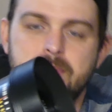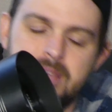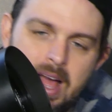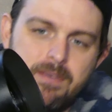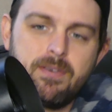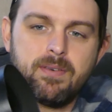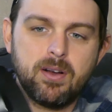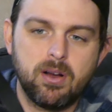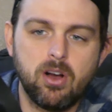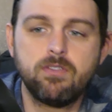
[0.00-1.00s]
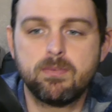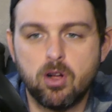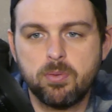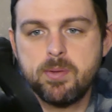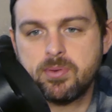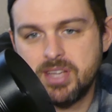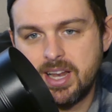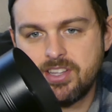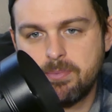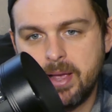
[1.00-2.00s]
I've heard from most people
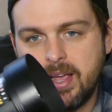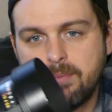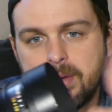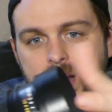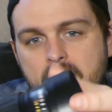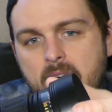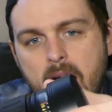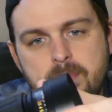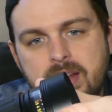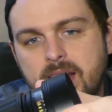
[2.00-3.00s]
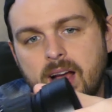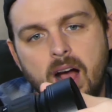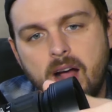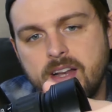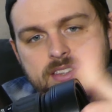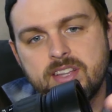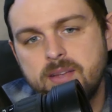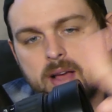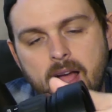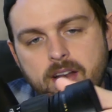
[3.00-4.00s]
saying it's a pain, but I mean,
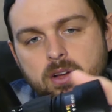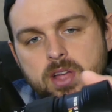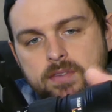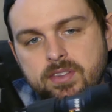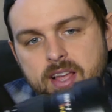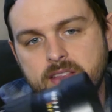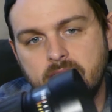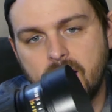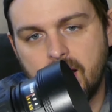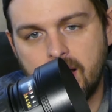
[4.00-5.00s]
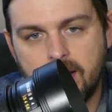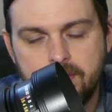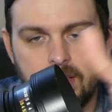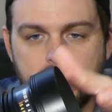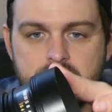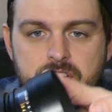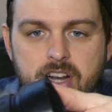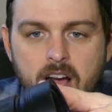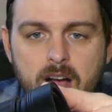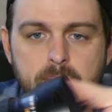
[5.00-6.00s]
honestly, I know you have to take the lens
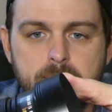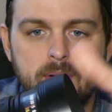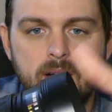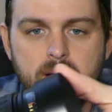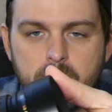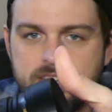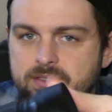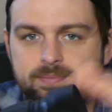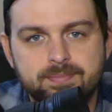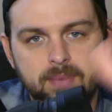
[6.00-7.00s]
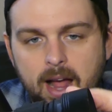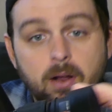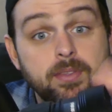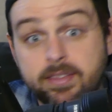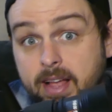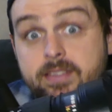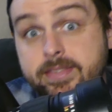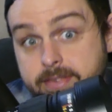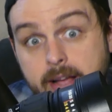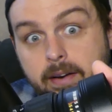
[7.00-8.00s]
hood up, which I don't think that's
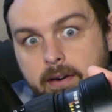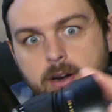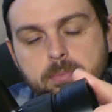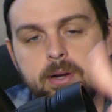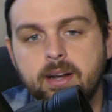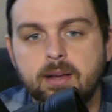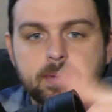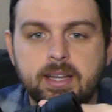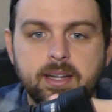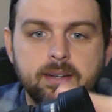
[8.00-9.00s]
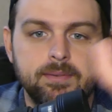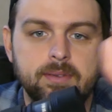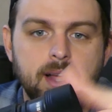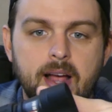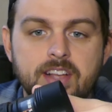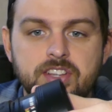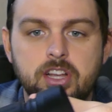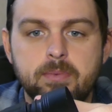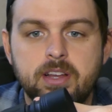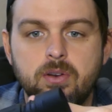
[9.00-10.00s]
that hard, but I mean, I guess it
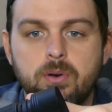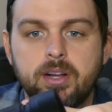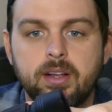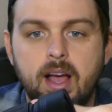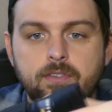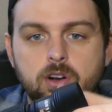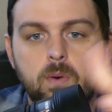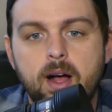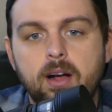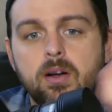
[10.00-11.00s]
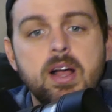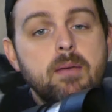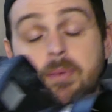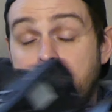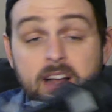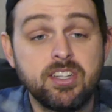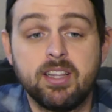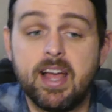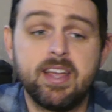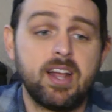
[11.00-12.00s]
could be annoying after a while. But I
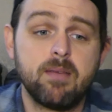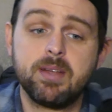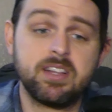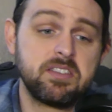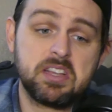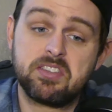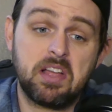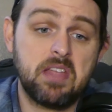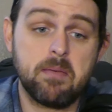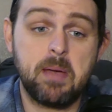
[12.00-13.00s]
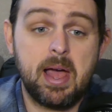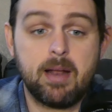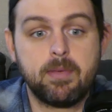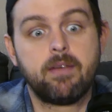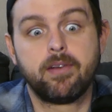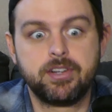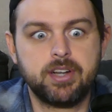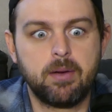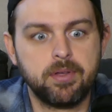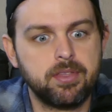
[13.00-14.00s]
actually like it. I mean, it's not that bad. I mean, I've only
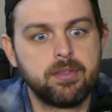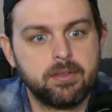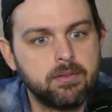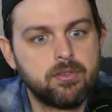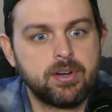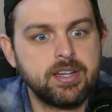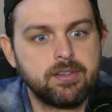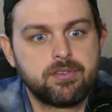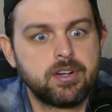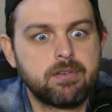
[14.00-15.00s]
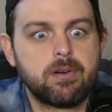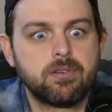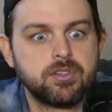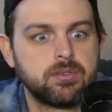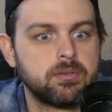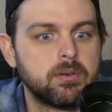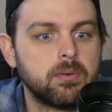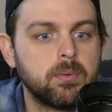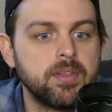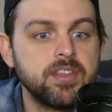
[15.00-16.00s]
shot with three rolls
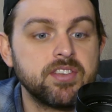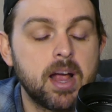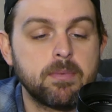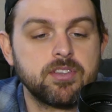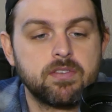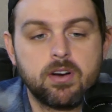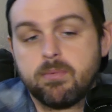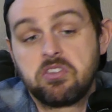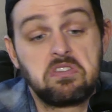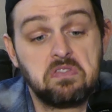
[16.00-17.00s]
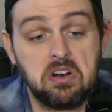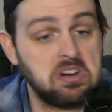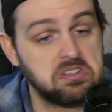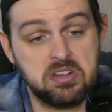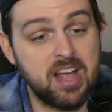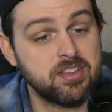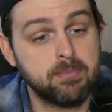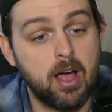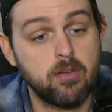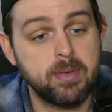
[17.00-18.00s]
with this camera so far, but so far it hasn't
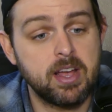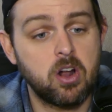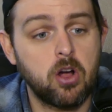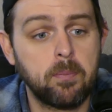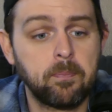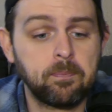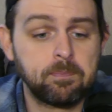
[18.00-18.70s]
bothered me at all.